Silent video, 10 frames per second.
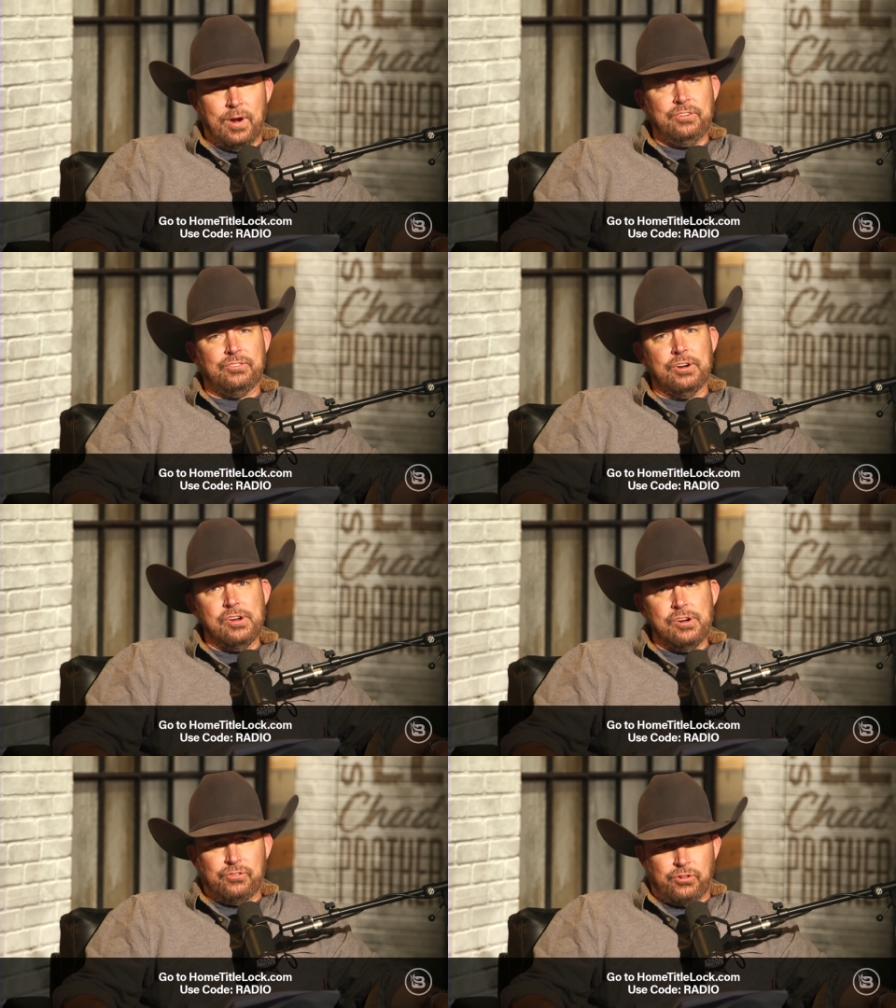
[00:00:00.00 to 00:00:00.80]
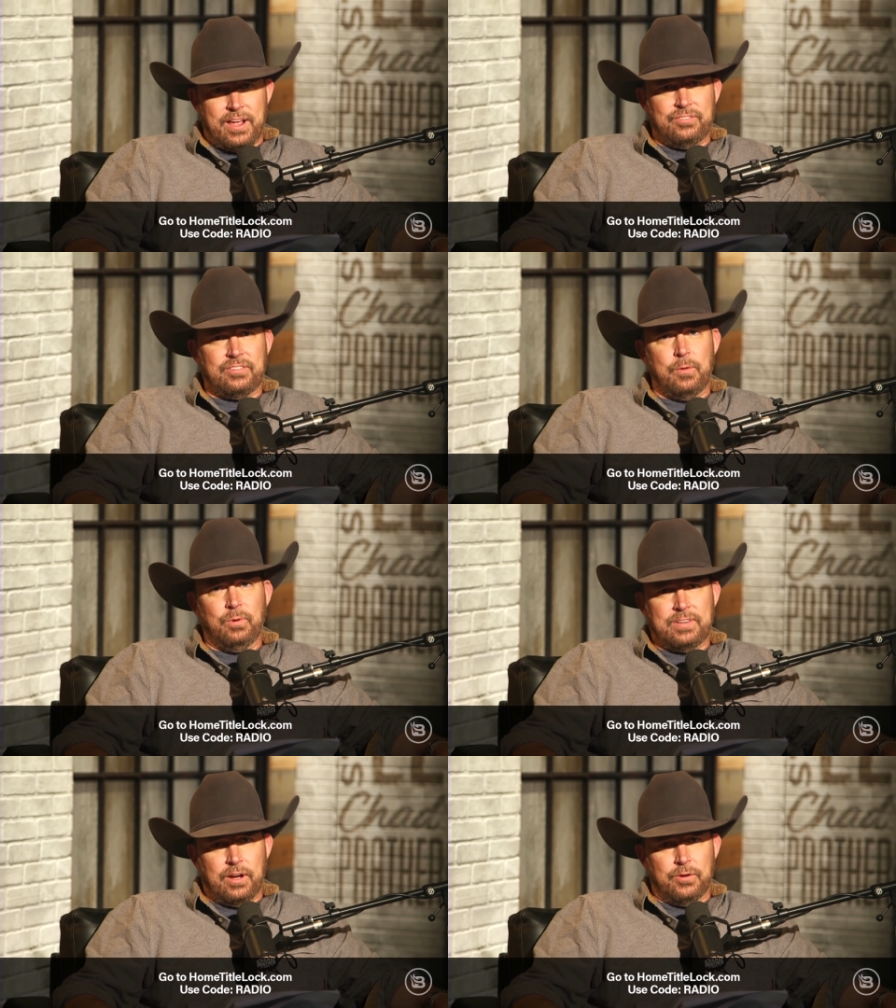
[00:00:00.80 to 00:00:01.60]
Register your address. They
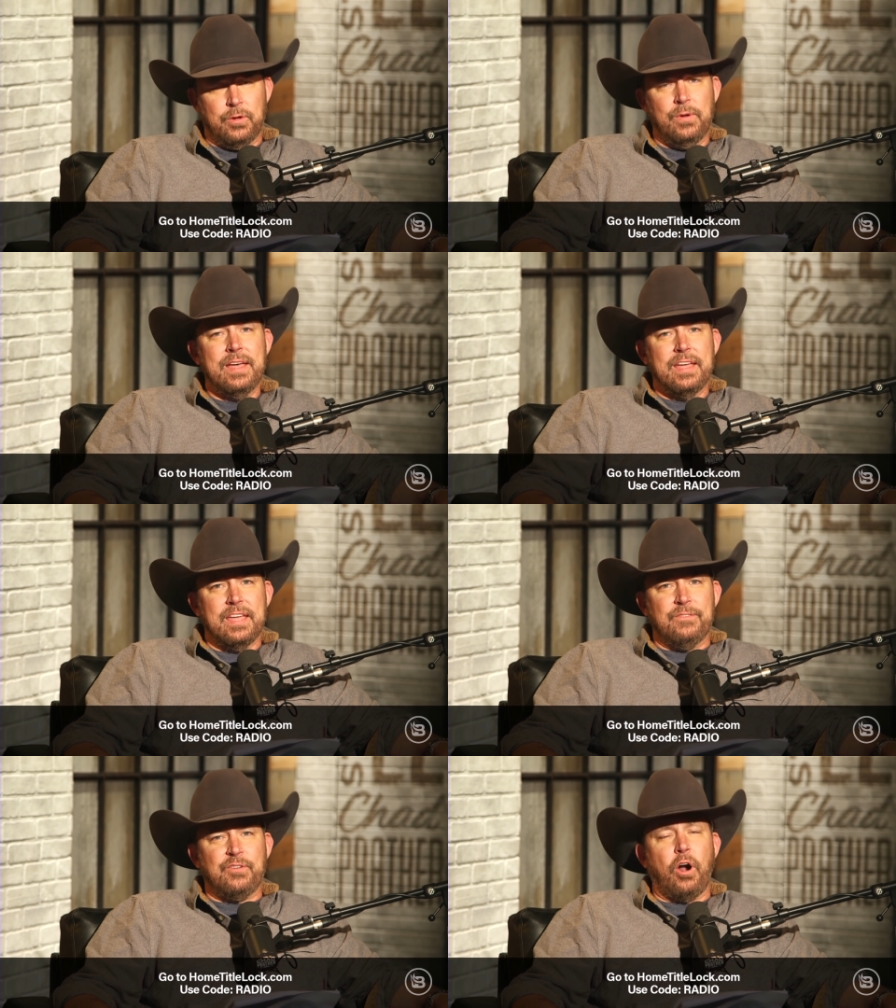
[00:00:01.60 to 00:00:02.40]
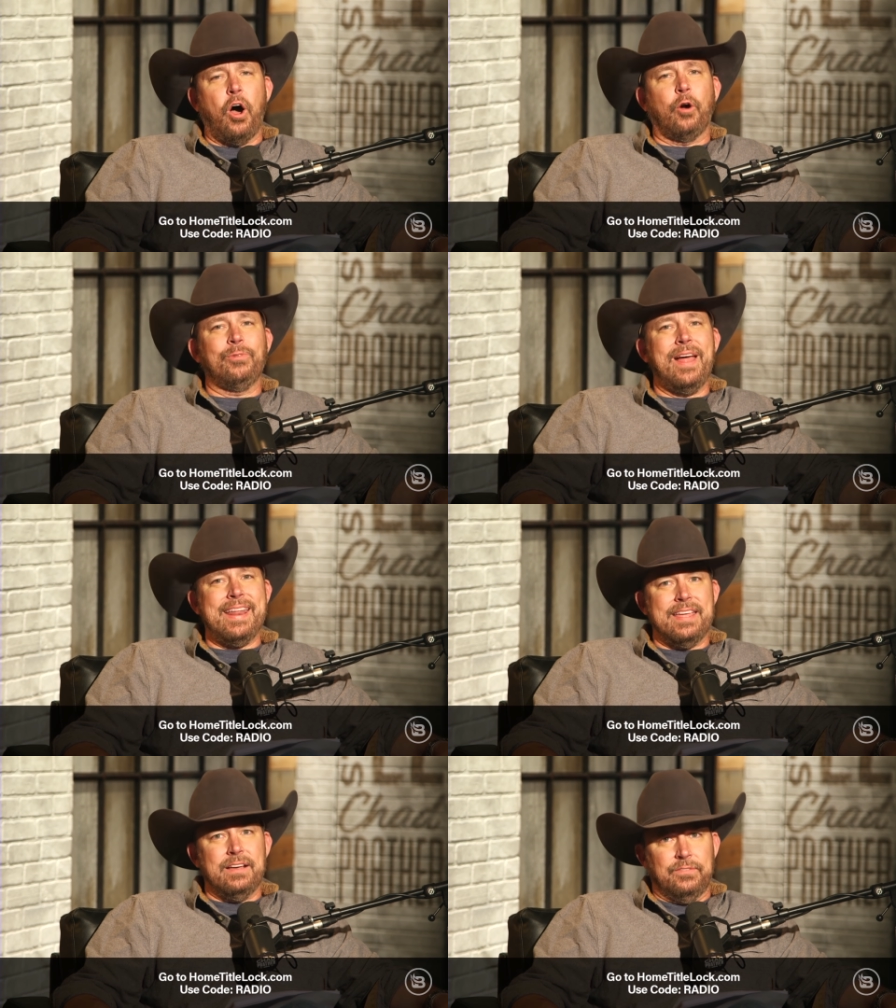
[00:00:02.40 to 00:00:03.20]
will tell you if you're
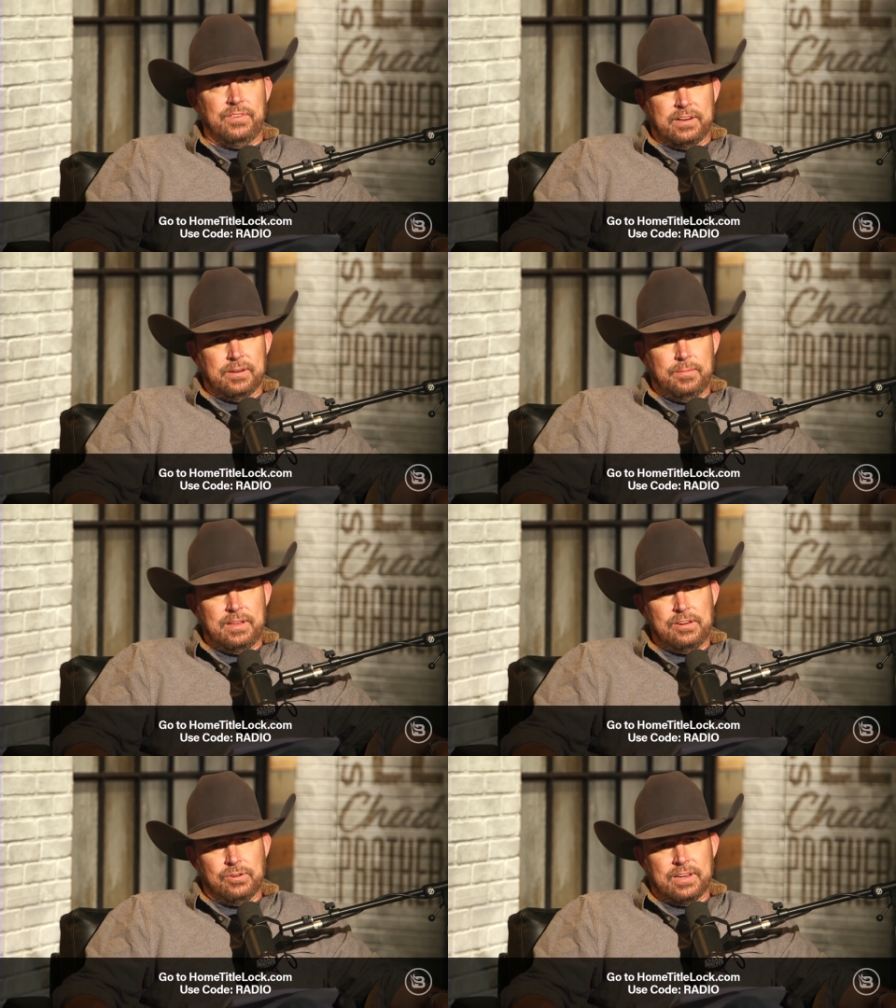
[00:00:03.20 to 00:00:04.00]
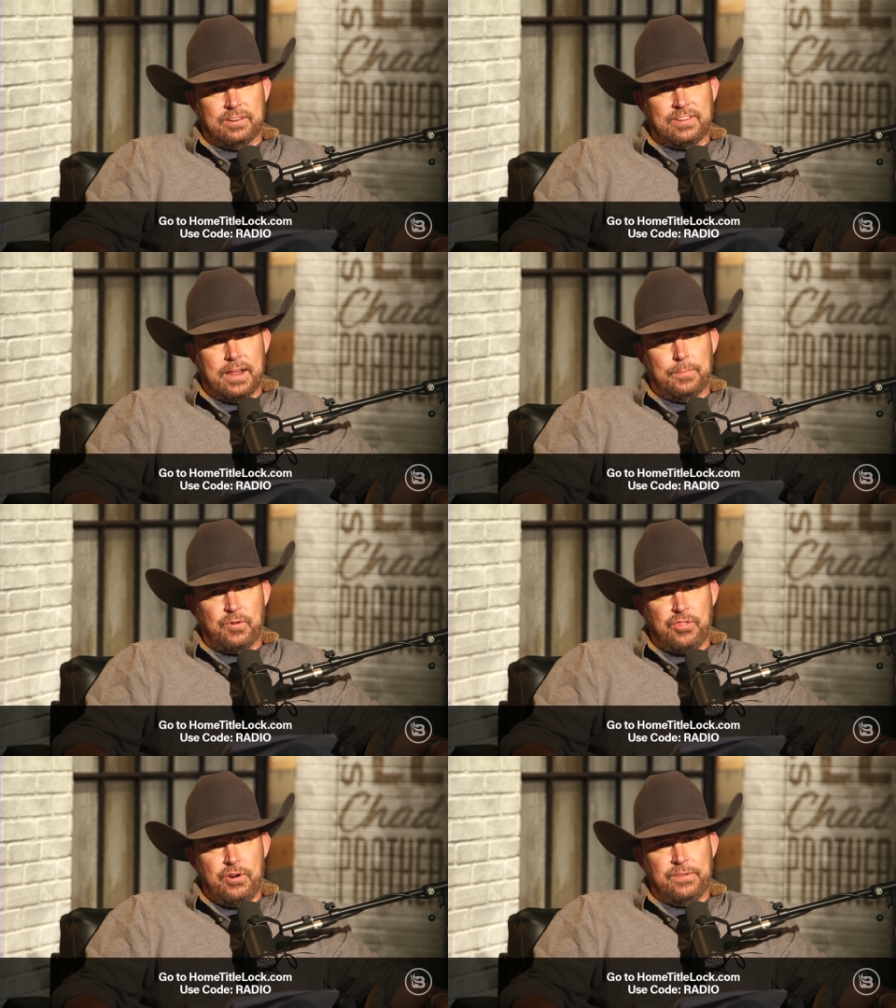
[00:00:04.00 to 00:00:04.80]
already a victim, then you'll get to sign
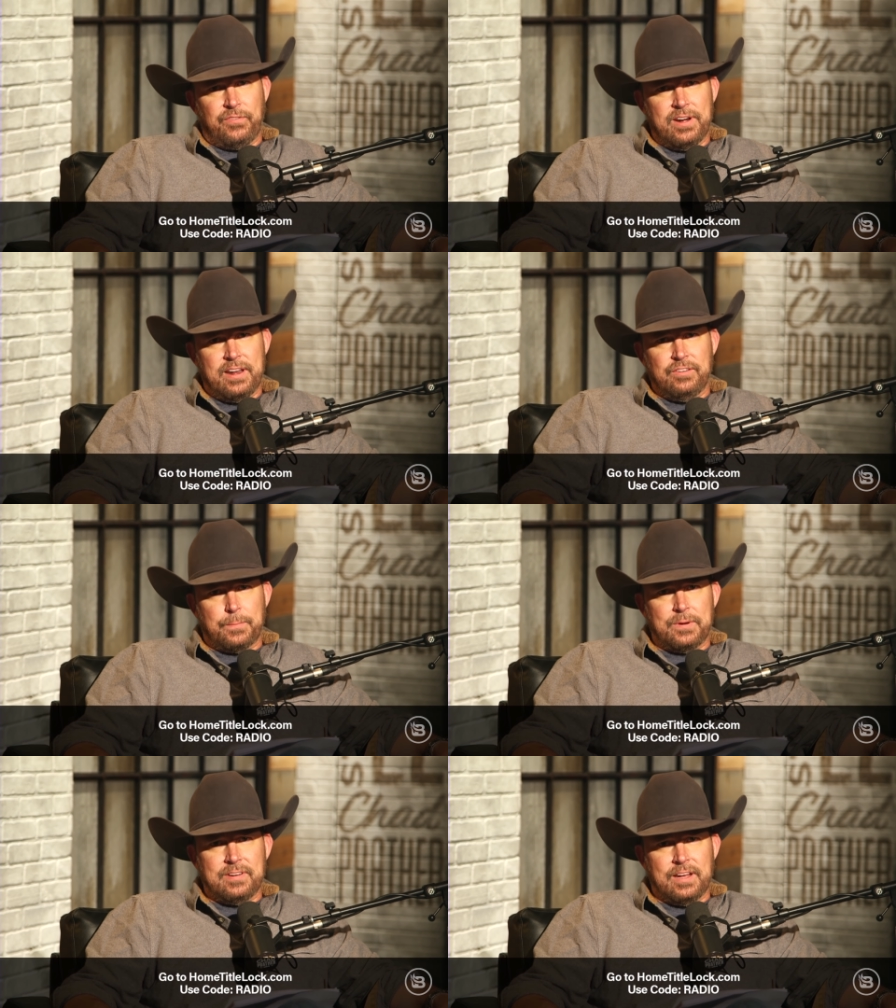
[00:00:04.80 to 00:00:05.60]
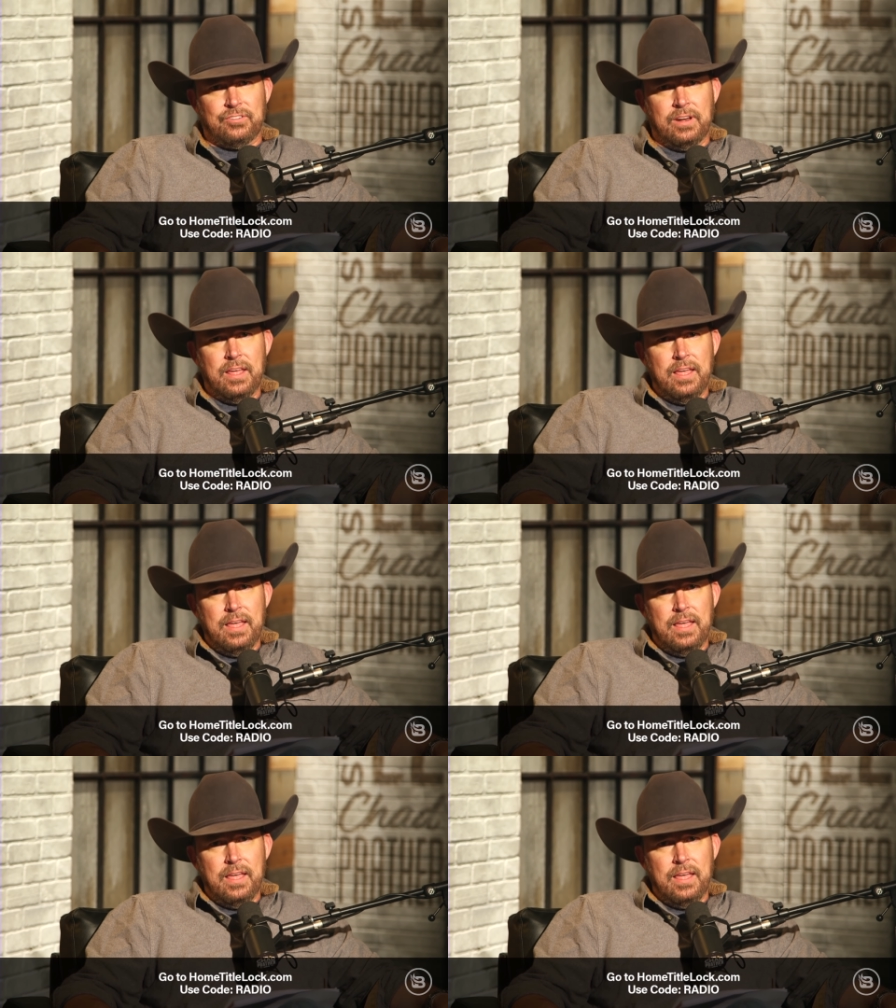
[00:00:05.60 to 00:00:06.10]
up for 30 free days of protection.